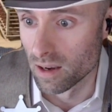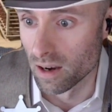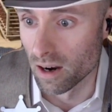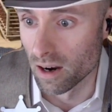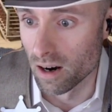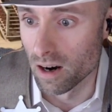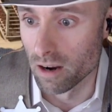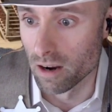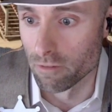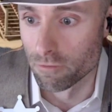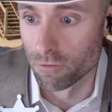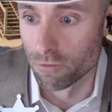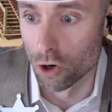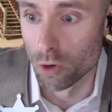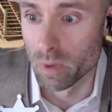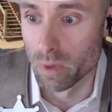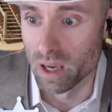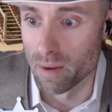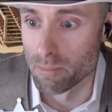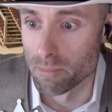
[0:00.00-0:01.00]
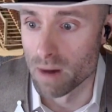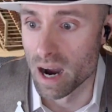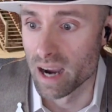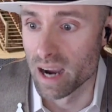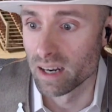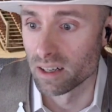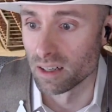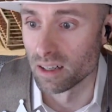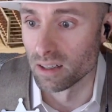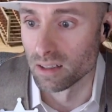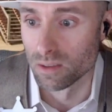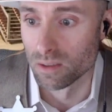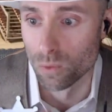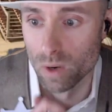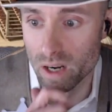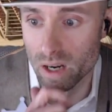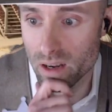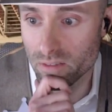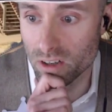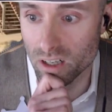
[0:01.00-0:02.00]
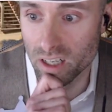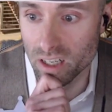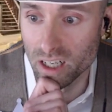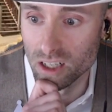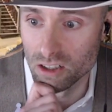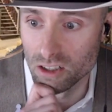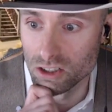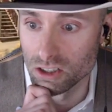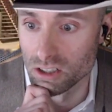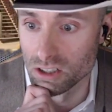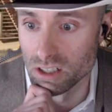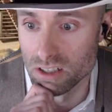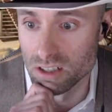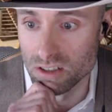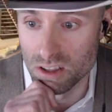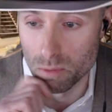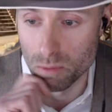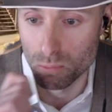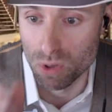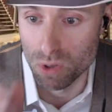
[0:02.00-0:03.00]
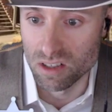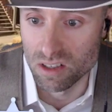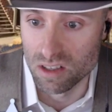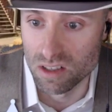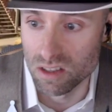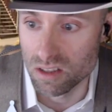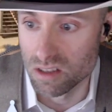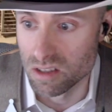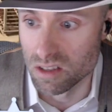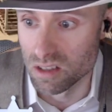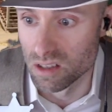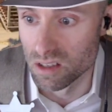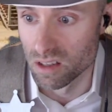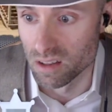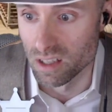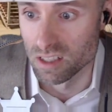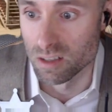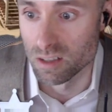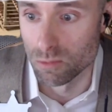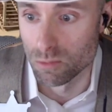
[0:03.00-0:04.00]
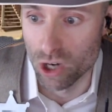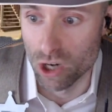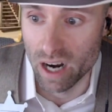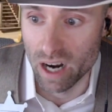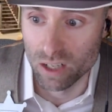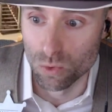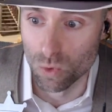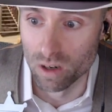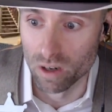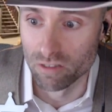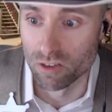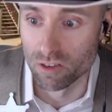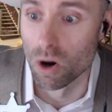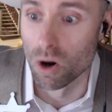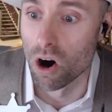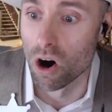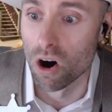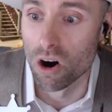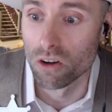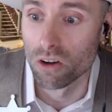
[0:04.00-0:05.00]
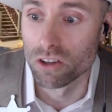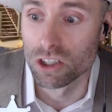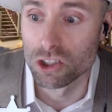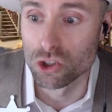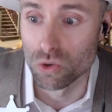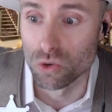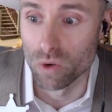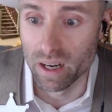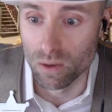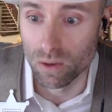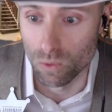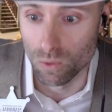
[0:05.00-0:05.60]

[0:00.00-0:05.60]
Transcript: Alright, phobia minor. Whenever a character is in the presence, they subtract 1 from all their trait